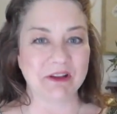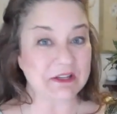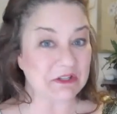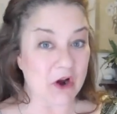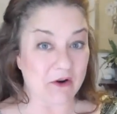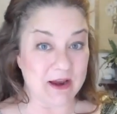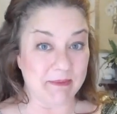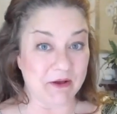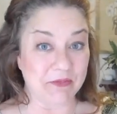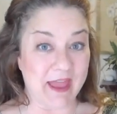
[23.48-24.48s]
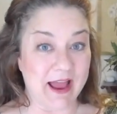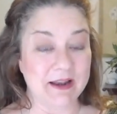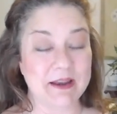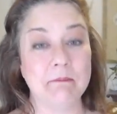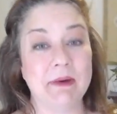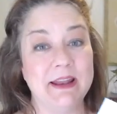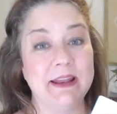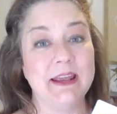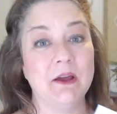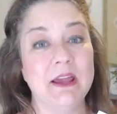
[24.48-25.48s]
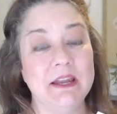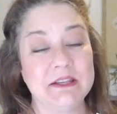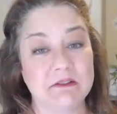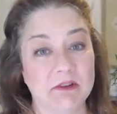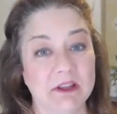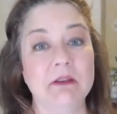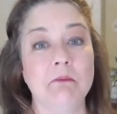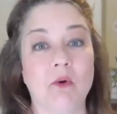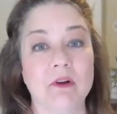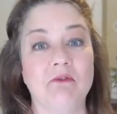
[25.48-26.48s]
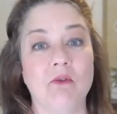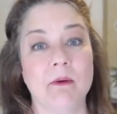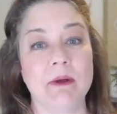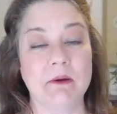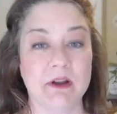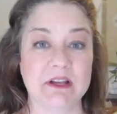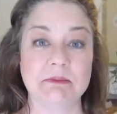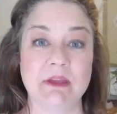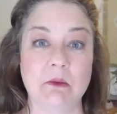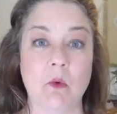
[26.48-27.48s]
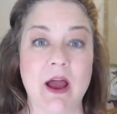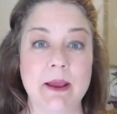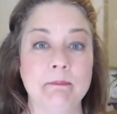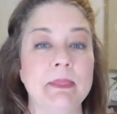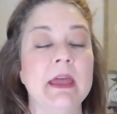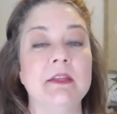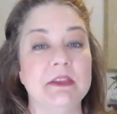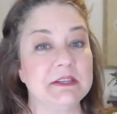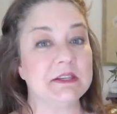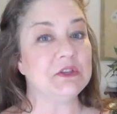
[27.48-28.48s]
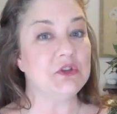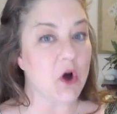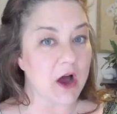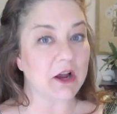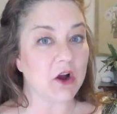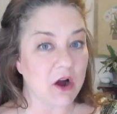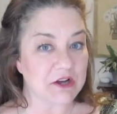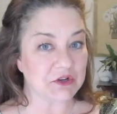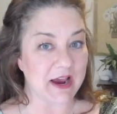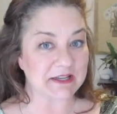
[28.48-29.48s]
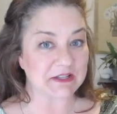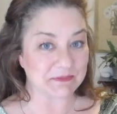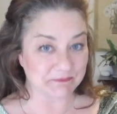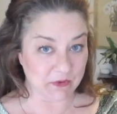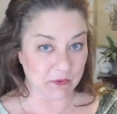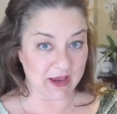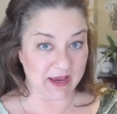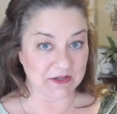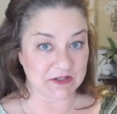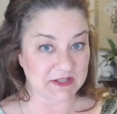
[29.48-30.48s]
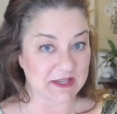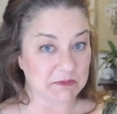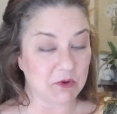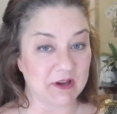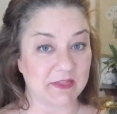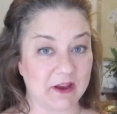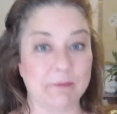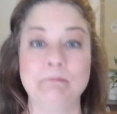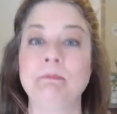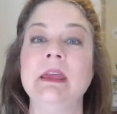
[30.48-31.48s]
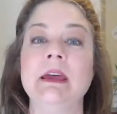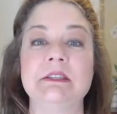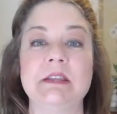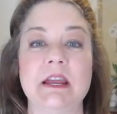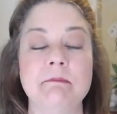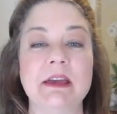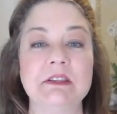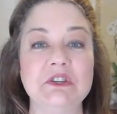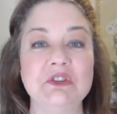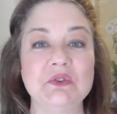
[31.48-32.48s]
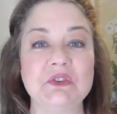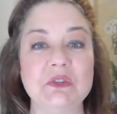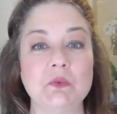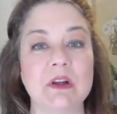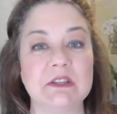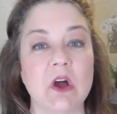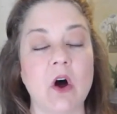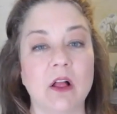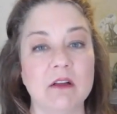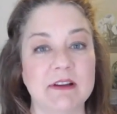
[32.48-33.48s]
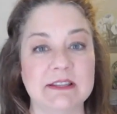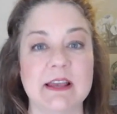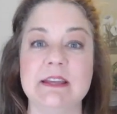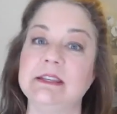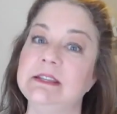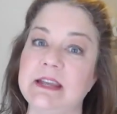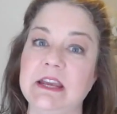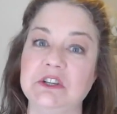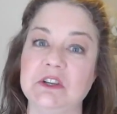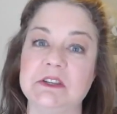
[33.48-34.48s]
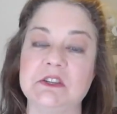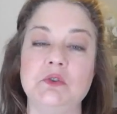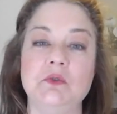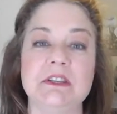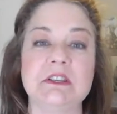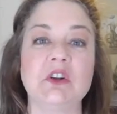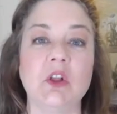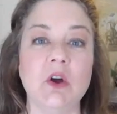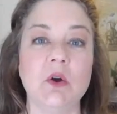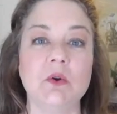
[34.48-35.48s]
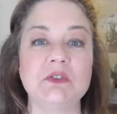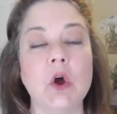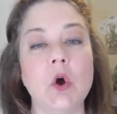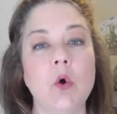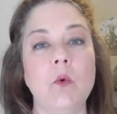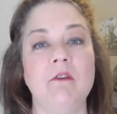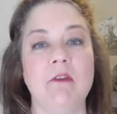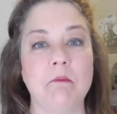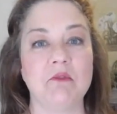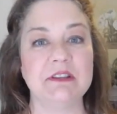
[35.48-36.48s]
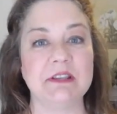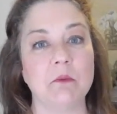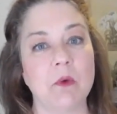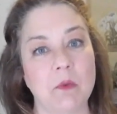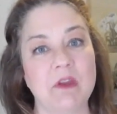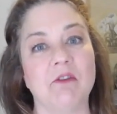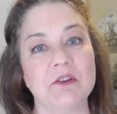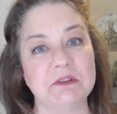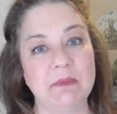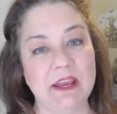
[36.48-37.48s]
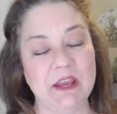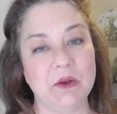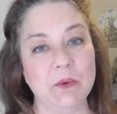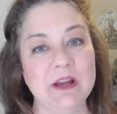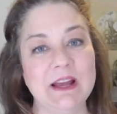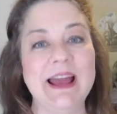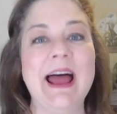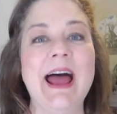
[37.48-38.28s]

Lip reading: Really sorry about that, but it is a really important form, and I'm going to explain why. This is not a contract, okay? Just let's put it there. State of Massachusetts wants all of us licensed agents to disclose who we represent when we first meet you.